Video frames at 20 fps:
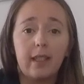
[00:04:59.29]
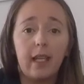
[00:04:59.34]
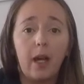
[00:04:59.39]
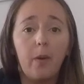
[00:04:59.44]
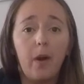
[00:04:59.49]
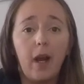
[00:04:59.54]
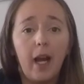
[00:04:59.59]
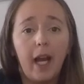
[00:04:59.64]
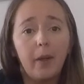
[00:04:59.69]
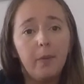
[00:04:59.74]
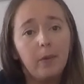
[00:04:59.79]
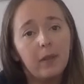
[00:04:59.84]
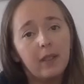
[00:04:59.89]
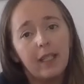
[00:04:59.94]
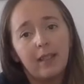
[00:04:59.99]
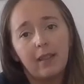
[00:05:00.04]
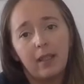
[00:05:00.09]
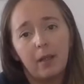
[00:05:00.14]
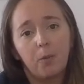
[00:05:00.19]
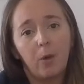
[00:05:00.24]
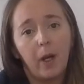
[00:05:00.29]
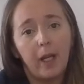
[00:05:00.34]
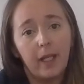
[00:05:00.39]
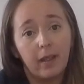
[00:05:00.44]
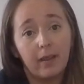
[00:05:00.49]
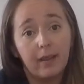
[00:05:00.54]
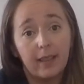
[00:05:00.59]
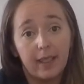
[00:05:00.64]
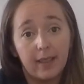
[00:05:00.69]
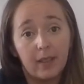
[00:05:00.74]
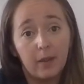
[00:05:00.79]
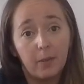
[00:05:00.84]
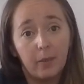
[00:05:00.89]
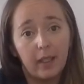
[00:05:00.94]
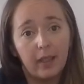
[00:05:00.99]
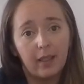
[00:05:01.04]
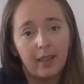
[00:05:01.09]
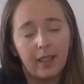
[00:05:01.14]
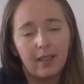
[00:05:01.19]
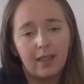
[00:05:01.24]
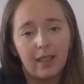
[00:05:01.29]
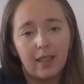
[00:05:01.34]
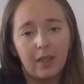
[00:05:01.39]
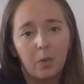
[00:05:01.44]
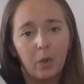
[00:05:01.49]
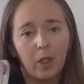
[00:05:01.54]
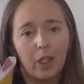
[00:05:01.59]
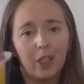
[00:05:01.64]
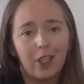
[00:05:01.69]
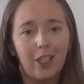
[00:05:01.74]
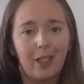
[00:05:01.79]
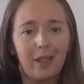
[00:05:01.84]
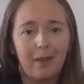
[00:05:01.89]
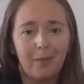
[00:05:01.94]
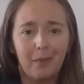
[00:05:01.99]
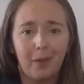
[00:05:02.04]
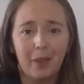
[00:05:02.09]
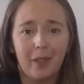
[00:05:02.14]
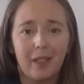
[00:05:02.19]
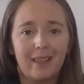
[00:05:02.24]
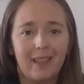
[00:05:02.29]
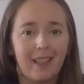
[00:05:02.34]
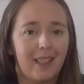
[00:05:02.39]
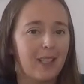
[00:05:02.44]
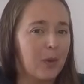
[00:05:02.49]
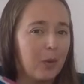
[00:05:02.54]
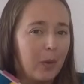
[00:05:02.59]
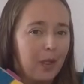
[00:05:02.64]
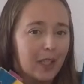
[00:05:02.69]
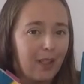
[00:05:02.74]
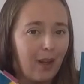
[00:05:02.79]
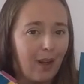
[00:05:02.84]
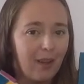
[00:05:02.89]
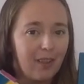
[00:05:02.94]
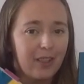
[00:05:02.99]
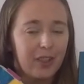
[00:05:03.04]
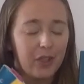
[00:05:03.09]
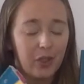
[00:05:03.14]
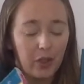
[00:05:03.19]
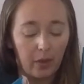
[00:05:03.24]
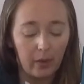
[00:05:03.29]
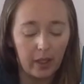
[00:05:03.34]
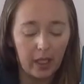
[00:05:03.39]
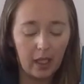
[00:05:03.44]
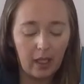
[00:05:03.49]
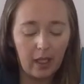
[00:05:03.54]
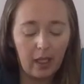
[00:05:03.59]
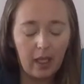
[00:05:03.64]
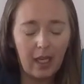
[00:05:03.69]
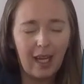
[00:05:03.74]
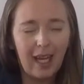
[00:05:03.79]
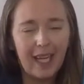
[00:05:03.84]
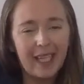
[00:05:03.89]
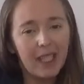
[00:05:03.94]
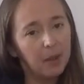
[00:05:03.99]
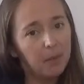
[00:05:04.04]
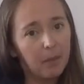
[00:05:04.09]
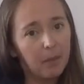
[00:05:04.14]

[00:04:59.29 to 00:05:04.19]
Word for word: Now, I will let them write on this one because this worksheet book is like $20, so I can